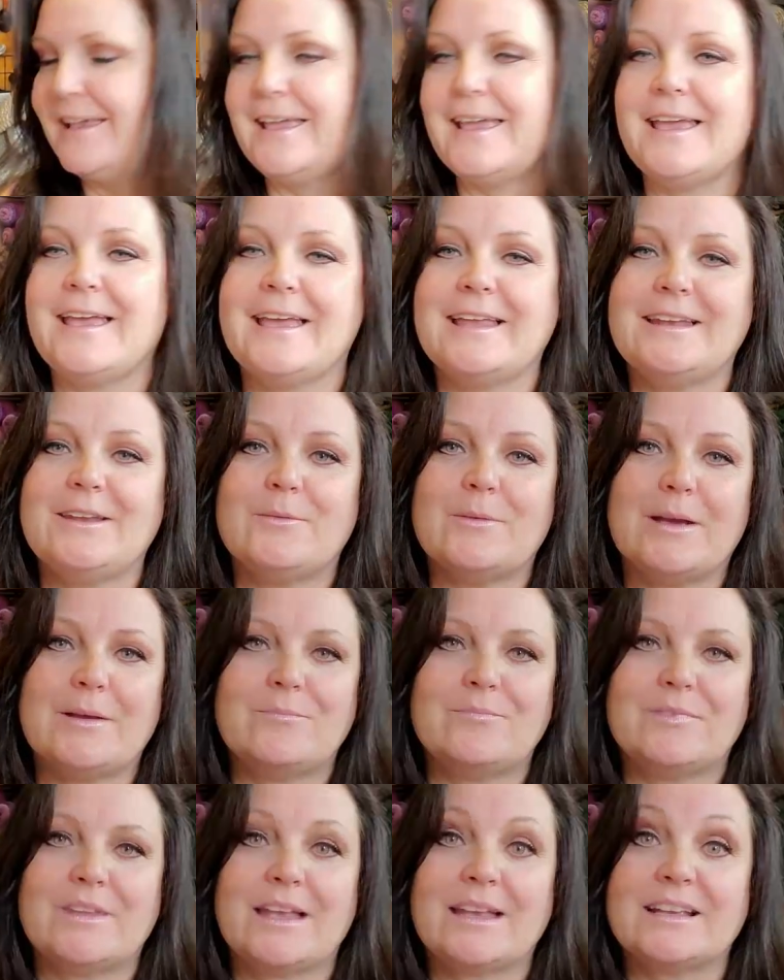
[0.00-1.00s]

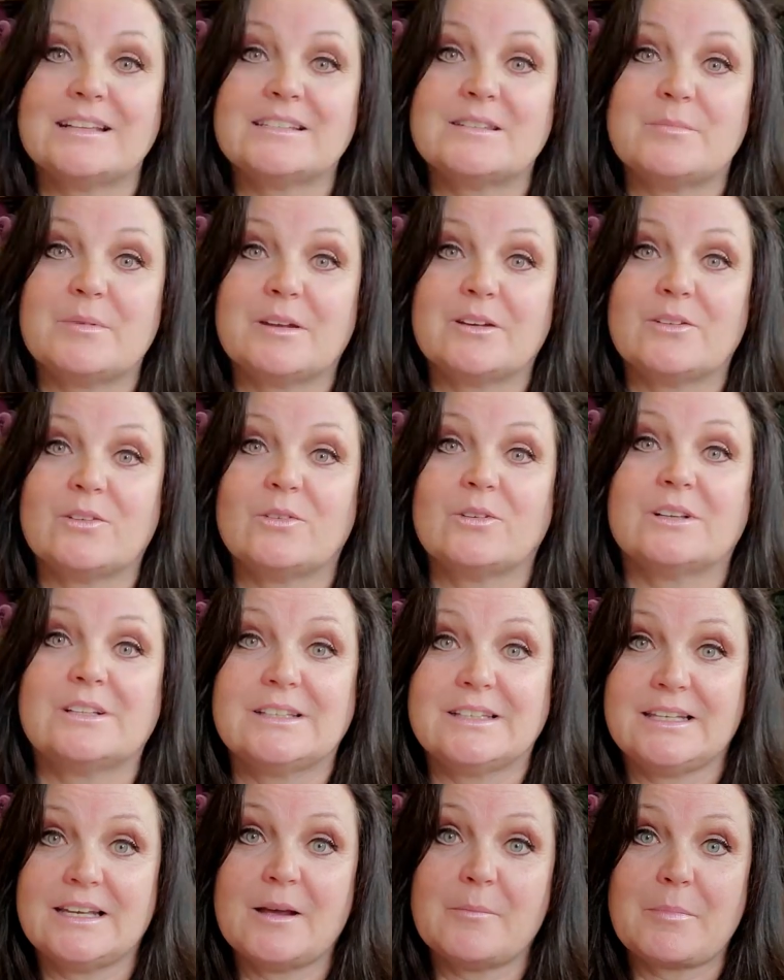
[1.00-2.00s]
Anyway, I guess I better go and
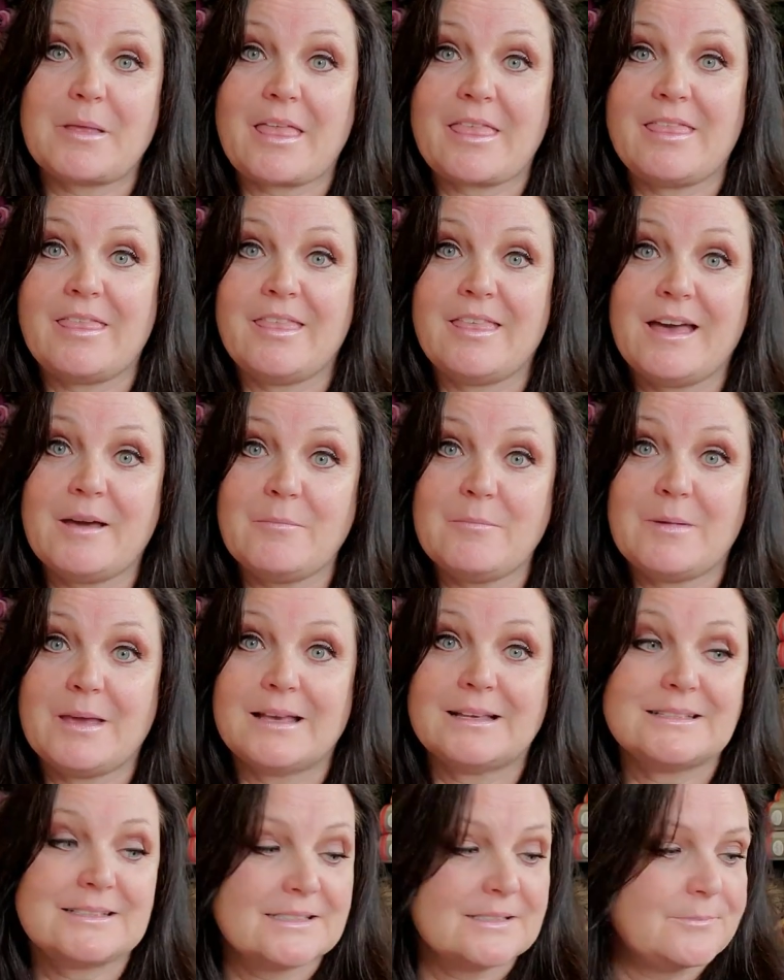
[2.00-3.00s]
clean up that
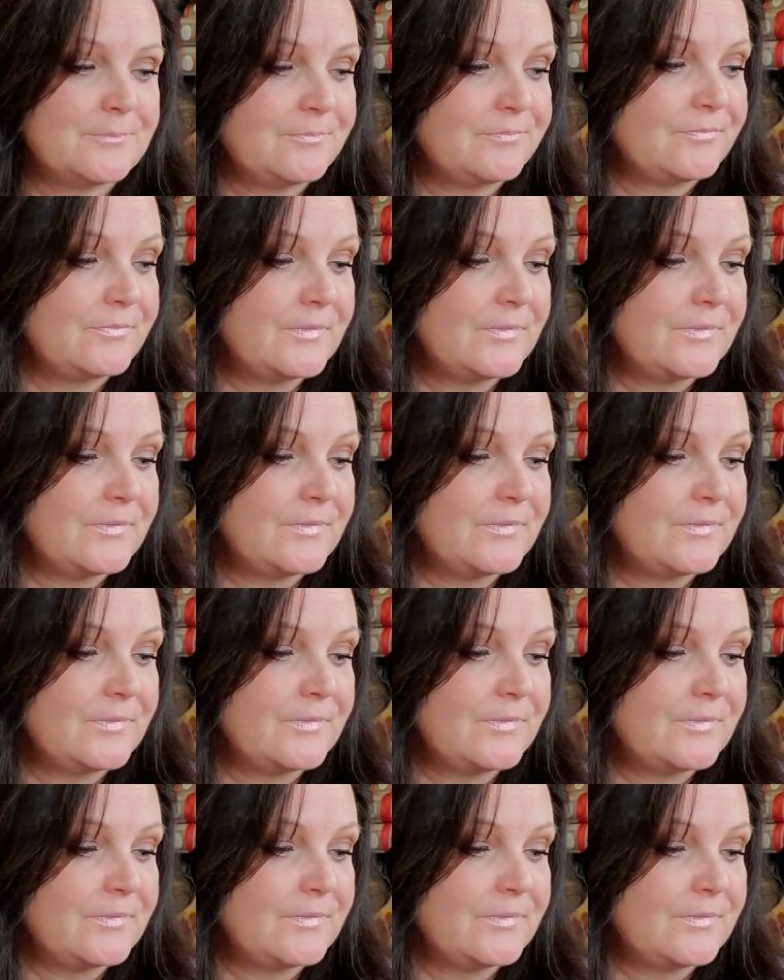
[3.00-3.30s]
mess.